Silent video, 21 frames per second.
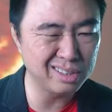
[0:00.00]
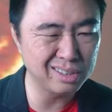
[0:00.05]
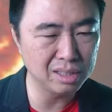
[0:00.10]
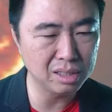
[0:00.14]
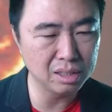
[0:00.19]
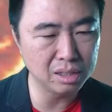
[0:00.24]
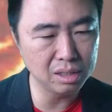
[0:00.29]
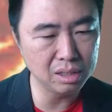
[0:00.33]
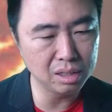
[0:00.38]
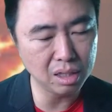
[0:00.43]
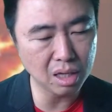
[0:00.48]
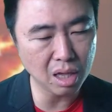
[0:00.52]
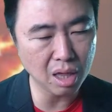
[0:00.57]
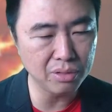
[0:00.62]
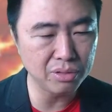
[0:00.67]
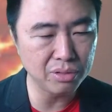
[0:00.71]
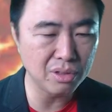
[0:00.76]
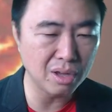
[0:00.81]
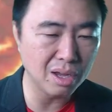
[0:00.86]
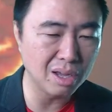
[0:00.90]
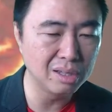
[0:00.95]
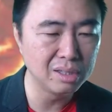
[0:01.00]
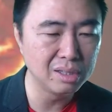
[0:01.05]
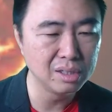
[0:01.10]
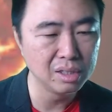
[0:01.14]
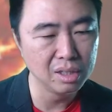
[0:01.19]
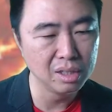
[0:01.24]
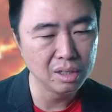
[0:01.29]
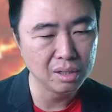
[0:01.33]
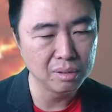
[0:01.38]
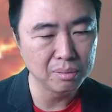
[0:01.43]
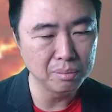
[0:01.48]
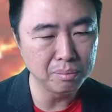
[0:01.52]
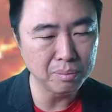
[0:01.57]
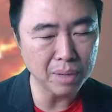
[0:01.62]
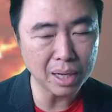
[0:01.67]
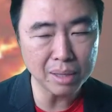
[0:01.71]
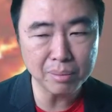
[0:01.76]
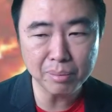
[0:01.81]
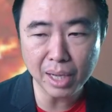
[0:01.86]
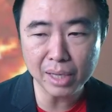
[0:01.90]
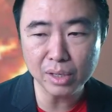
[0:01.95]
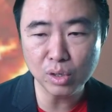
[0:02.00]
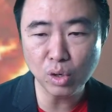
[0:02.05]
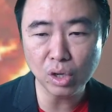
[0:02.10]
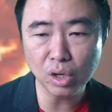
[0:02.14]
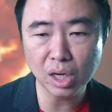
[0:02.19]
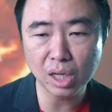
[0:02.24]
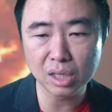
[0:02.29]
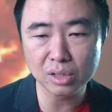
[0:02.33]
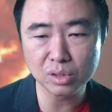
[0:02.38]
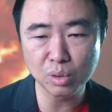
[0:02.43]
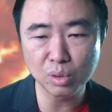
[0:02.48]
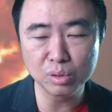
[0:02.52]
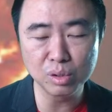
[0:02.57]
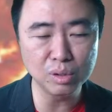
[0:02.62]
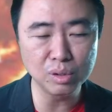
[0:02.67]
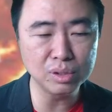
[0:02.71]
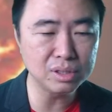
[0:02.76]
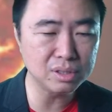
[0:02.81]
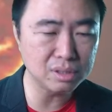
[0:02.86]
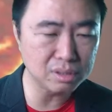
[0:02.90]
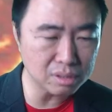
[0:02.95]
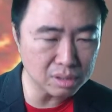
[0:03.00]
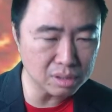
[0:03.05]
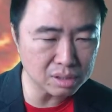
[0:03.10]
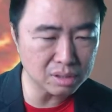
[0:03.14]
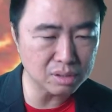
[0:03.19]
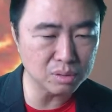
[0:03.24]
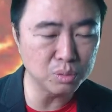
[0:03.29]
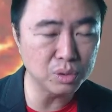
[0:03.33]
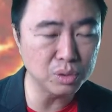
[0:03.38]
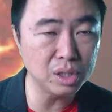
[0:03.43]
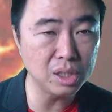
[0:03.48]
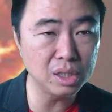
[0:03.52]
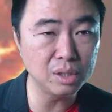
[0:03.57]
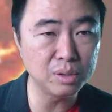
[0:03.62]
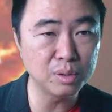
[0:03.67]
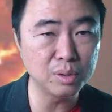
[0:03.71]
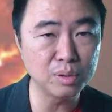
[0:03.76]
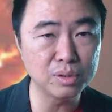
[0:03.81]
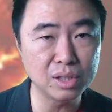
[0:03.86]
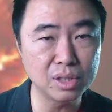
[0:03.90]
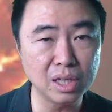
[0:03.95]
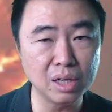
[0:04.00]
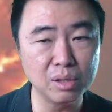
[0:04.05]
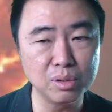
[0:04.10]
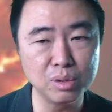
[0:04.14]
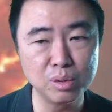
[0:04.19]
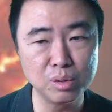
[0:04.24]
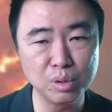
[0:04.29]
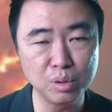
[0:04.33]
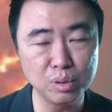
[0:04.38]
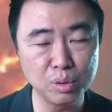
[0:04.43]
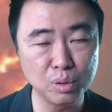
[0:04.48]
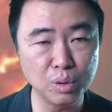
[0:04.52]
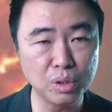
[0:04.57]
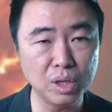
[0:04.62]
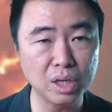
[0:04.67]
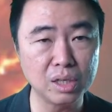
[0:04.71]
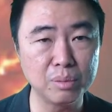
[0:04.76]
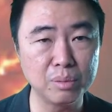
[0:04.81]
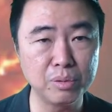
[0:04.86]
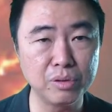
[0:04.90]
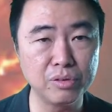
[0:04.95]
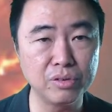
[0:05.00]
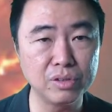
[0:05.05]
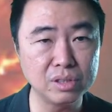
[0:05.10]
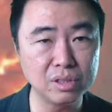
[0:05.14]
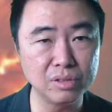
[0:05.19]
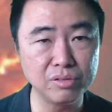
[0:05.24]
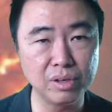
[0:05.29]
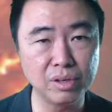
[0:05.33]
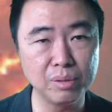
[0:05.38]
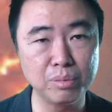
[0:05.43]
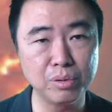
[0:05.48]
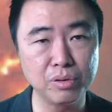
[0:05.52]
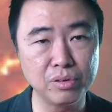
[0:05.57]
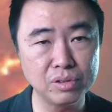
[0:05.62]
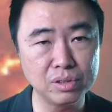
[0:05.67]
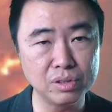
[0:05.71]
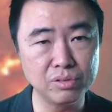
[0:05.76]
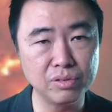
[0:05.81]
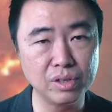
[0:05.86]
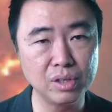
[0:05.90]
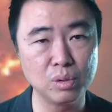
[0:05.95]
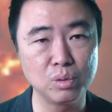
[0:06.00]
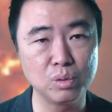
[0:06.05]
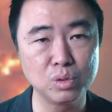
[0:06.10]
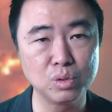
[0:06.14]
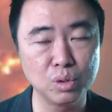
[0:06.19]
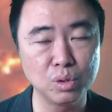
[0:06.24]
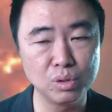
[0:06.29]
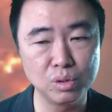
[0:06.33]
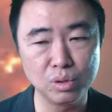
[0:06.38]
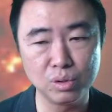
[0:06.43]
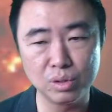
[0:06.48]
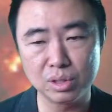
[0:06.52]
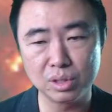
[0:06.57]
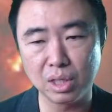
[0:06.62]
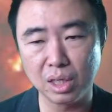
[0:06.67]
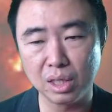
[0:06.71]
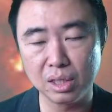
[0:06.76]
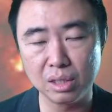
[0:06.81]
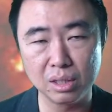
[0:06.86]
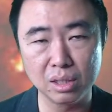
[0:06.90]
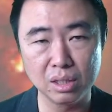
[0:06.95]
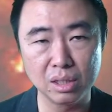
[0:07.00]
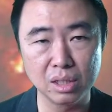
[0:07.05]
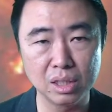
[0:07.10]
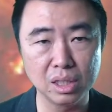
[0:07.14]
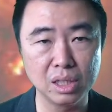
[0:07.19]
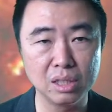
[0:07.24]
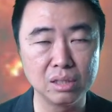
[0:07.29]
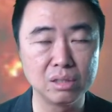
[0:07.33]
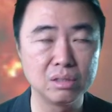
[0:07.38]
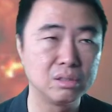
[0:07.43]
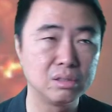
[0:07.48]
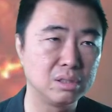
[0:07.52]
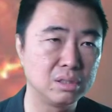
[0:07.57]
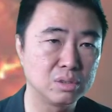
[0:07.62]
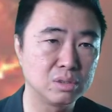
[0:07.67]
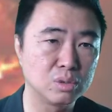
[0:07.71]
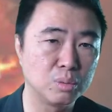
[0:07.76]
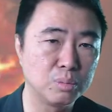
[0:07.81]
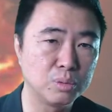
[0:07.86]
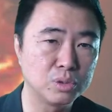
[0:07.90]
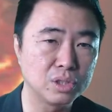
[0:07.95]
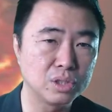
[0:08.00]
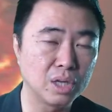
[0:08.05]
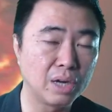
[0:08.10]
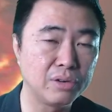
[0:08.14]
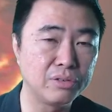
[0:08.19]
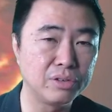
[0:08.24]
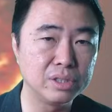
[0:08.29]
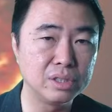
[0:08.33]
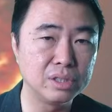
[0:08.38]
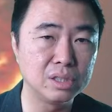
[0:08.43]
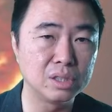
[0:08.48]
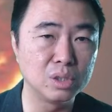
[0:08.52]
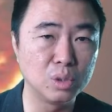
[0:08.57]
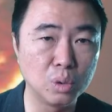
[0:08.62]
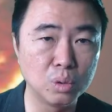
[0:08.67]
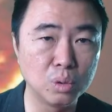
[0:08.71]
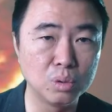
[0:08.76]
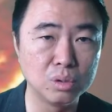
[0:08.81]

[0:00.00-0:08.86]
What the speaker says: The might not lah. So it's really tell you you look at the previous event also it's like again it's almost 100 years ago.